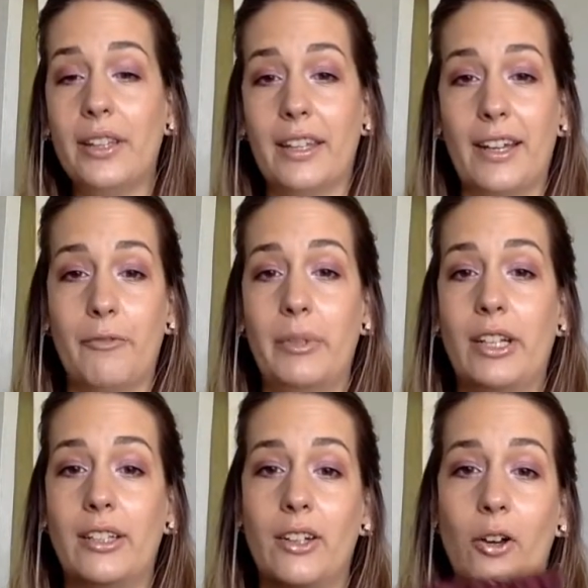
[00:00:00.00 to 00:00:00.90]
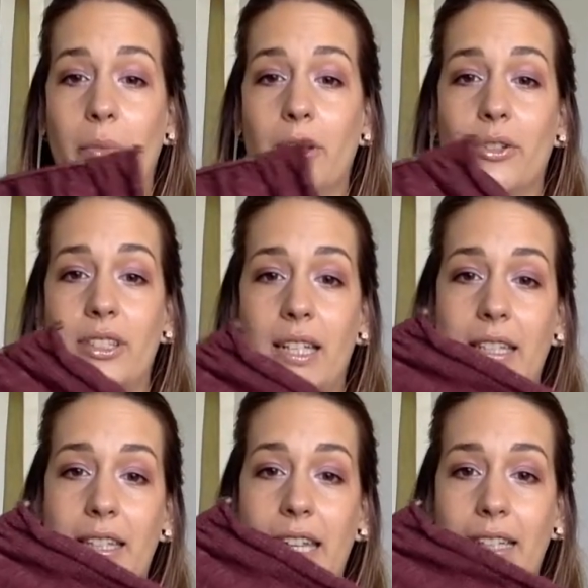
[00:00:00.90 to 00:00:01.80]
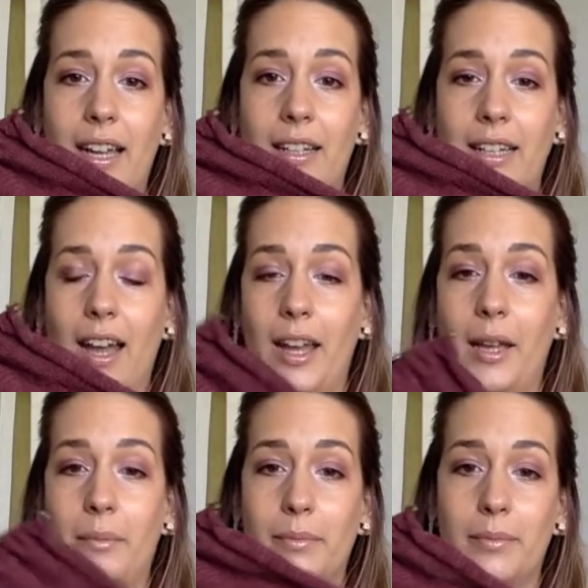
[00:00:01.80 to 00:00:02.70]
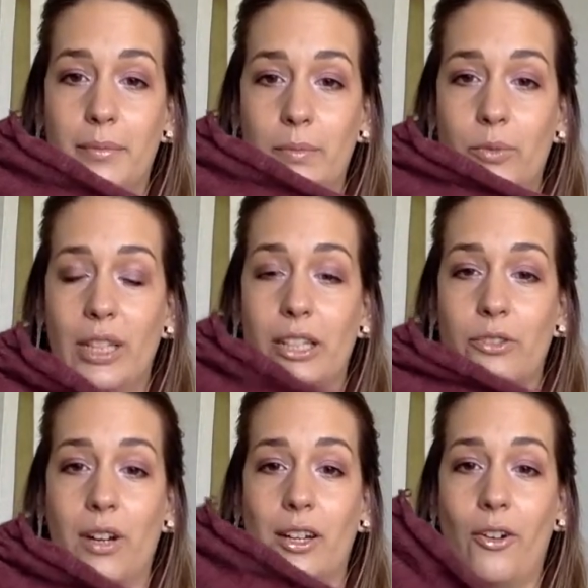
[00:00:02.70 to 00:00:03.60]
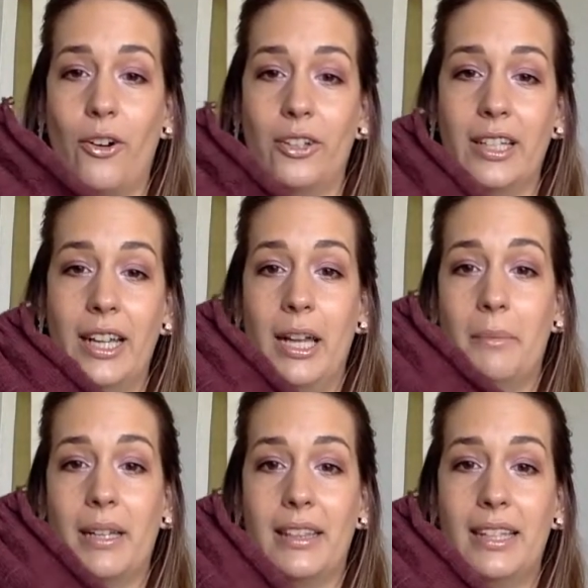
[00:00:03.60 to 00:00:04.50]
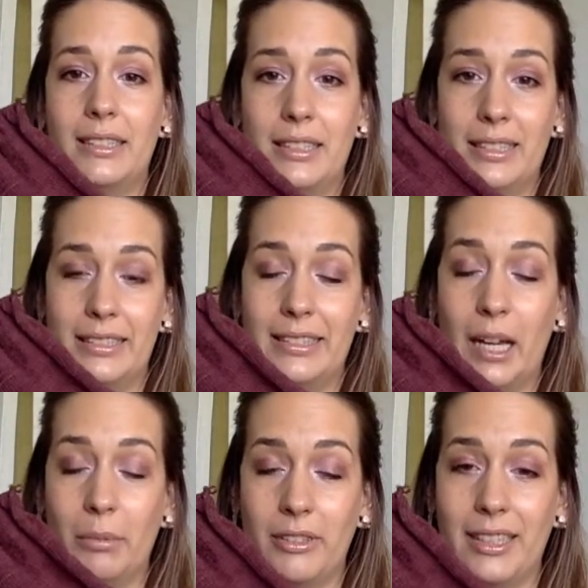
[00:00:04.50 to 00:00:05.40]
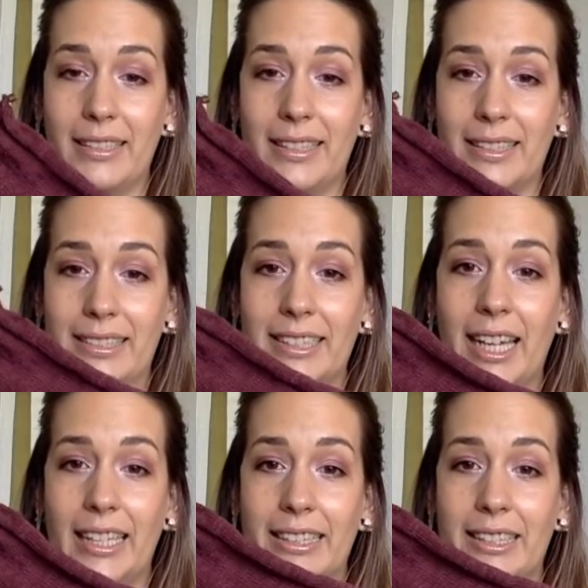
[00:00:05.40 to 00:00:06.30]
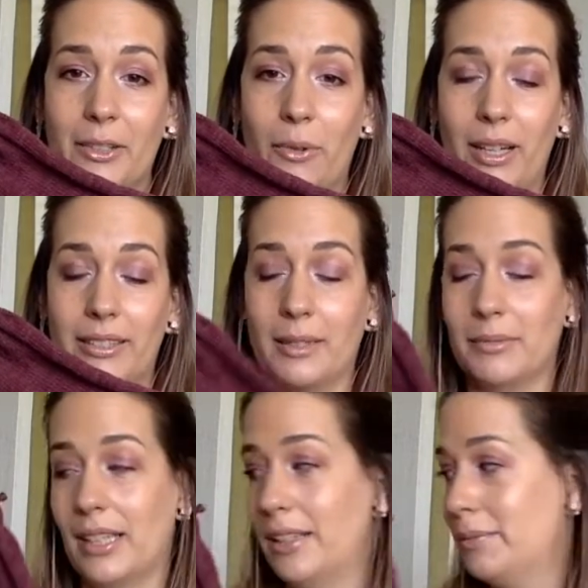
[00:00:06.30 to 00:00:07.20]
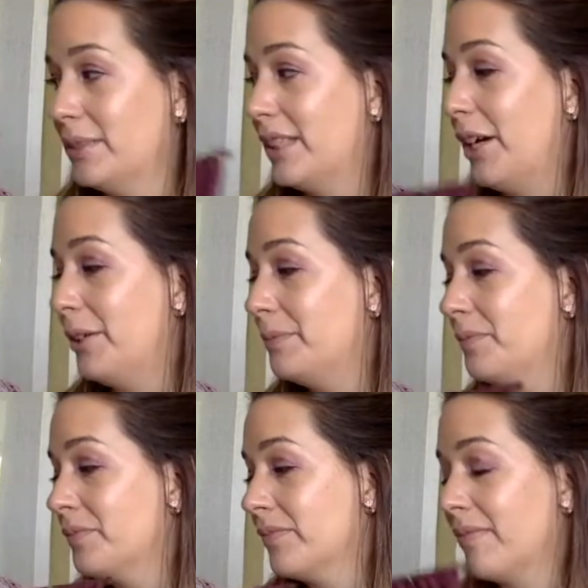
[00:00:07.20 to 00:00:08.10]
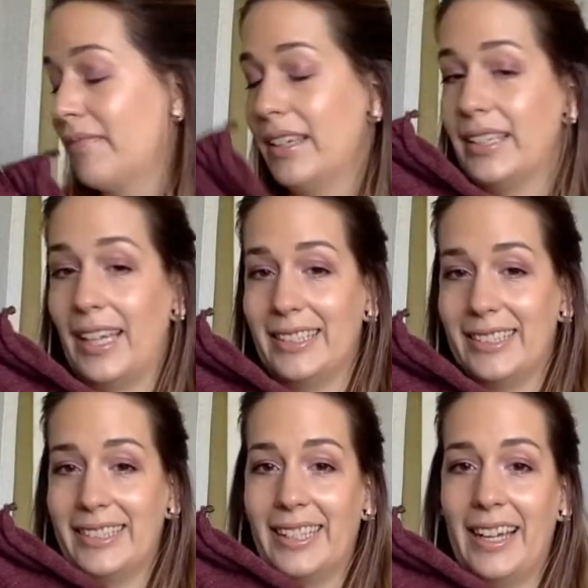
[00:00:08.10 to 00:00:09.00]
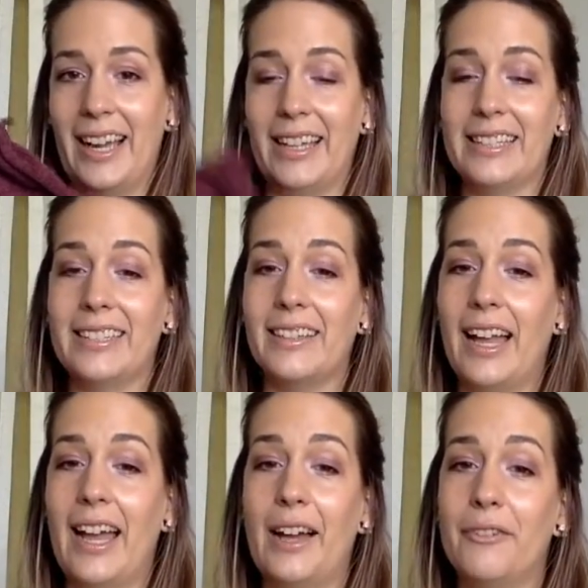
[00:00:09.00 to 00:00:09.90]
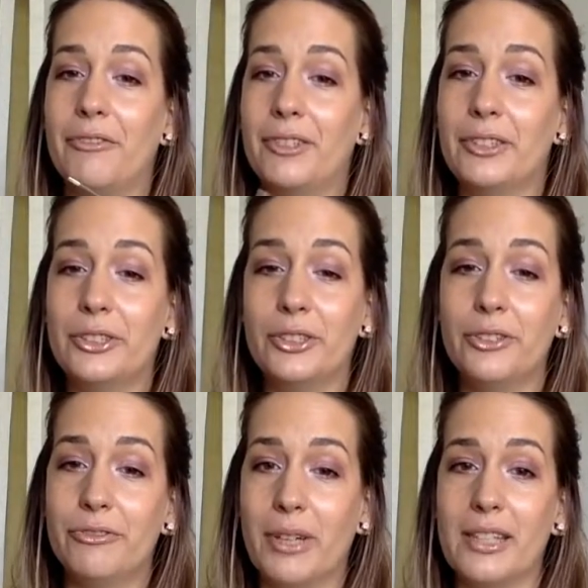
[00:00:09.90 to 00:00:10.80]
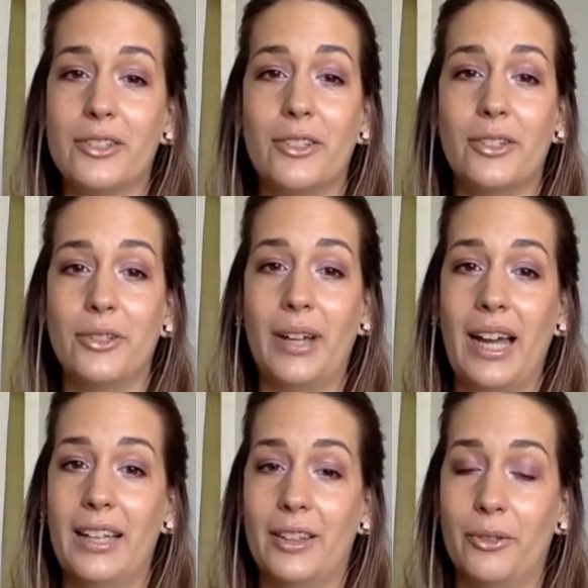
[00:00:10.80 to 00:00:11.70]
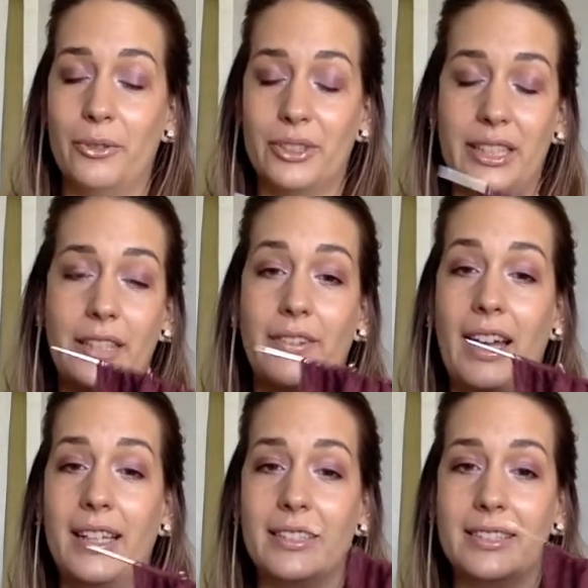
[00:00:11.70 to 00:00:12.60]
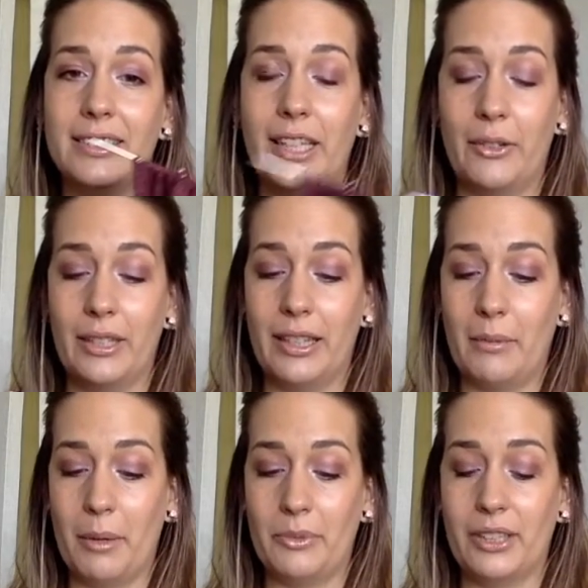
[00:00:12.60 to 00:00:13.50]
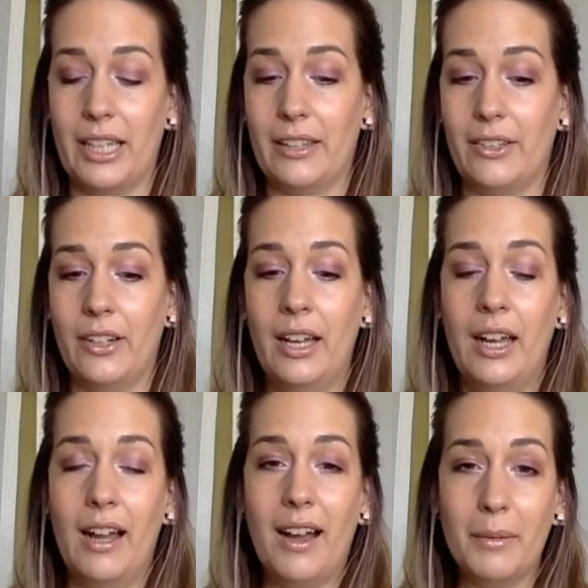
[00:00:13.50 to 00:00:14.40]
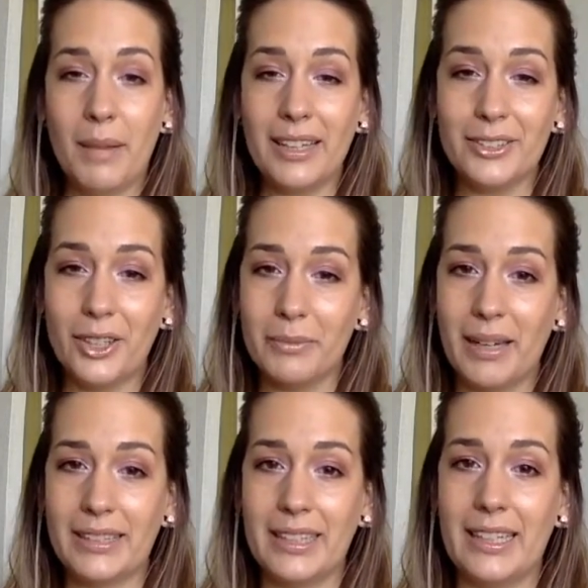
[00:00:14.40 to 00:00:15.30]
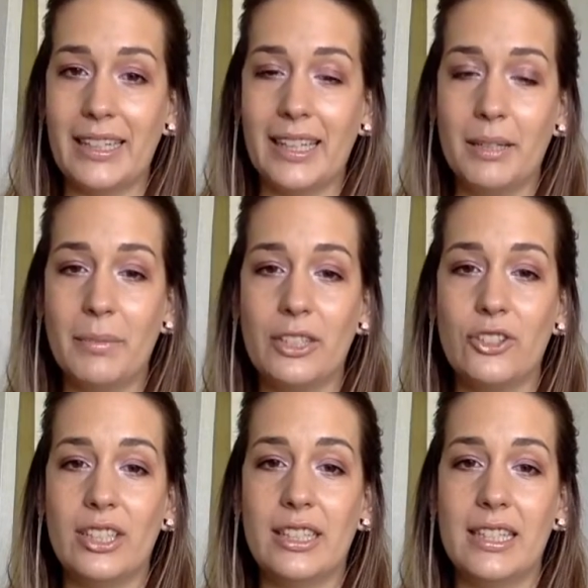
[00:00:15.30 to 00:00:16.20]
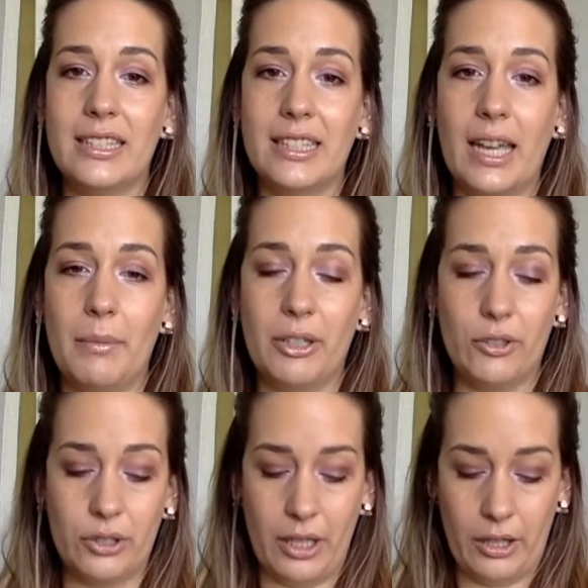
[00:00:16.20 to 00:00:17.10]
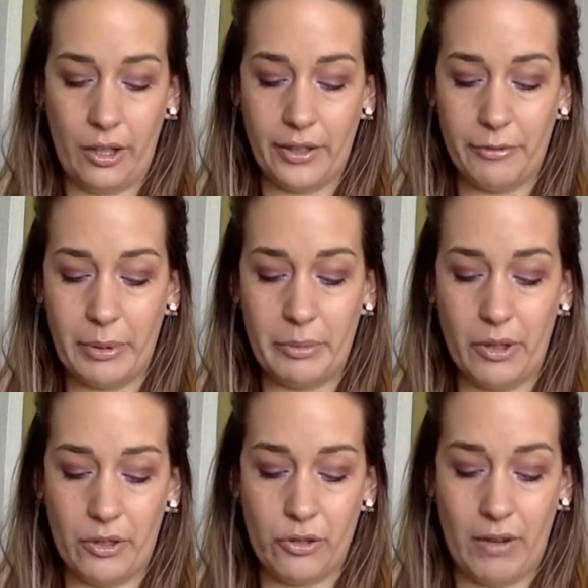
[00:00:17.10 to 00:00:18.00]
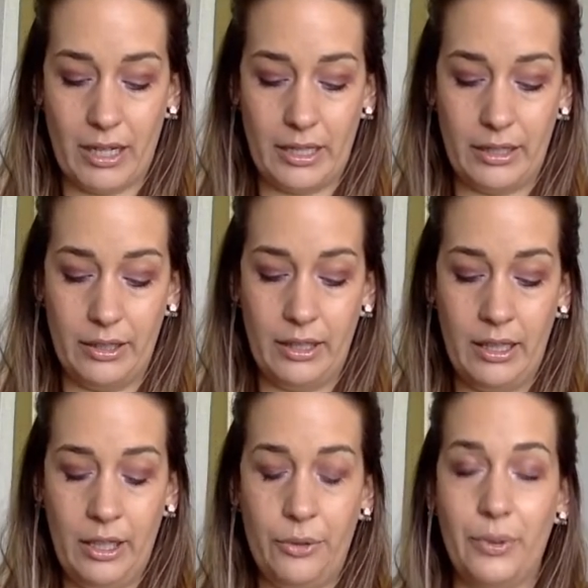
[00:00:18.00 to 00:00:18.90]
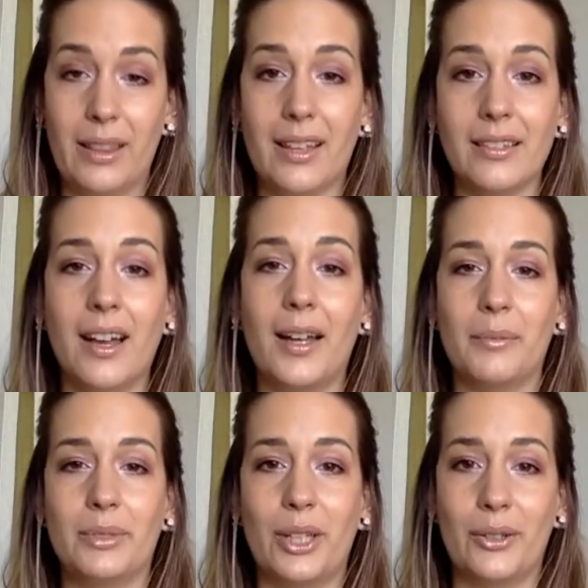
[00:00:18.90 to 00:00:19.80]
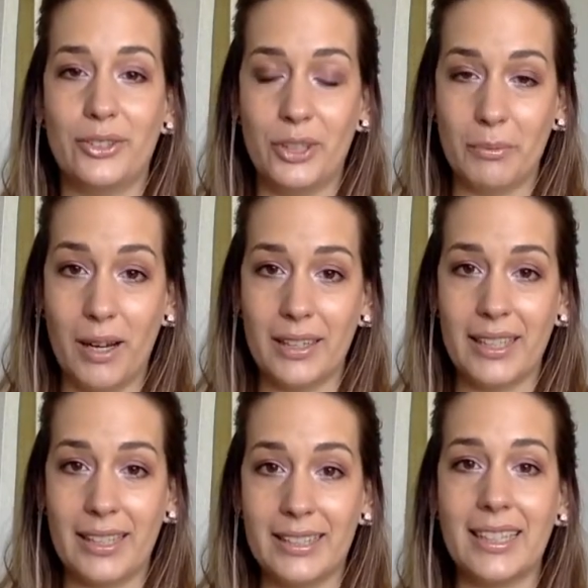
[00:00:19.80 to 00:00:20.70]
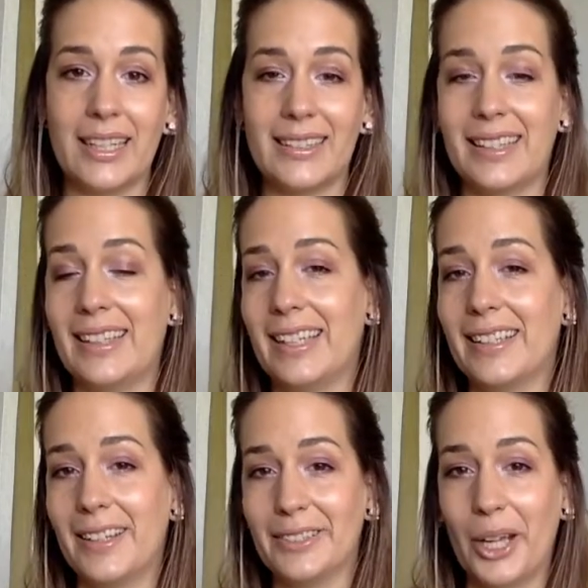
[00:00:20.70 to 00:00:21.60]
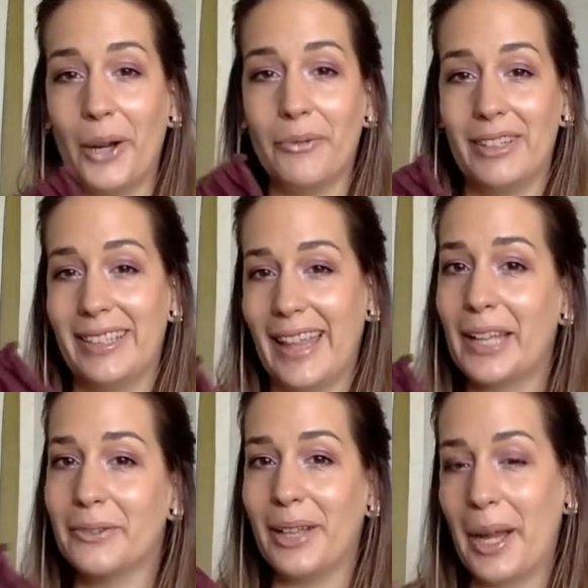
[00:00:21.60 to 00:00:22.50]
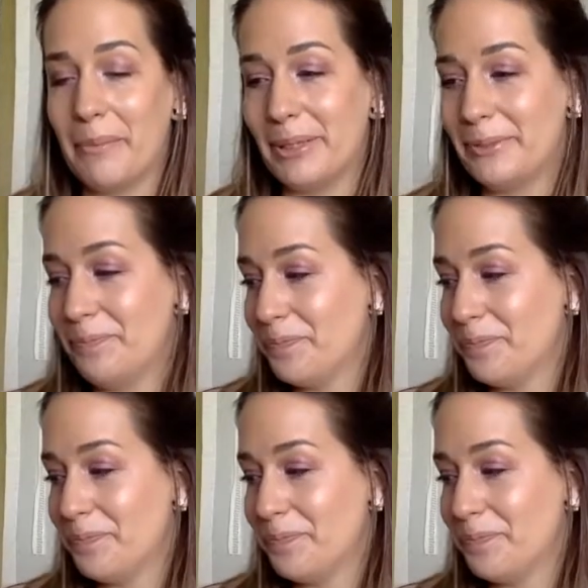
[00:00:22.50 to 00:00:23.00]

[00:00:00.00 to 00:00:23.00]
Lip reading: thing I've been knitting on, because there's a deadline. I am really trying hard. But this double knitting takes quite some time. So yes, I still have 2 fronts to do and the whole sleeve and sewing them up together. I might not make the deadline, but she did say, because a lot of people are struggling with the time, so she might extend the deadline. So hopefully that will happen.